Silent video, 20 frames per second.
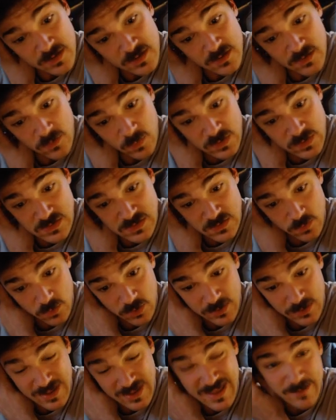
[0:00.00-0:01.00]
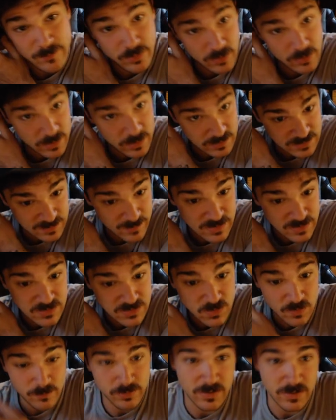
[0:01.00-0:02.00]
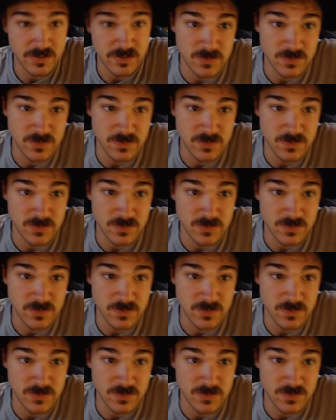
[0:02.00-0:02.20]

what's the word, impressed. I'm not too impressed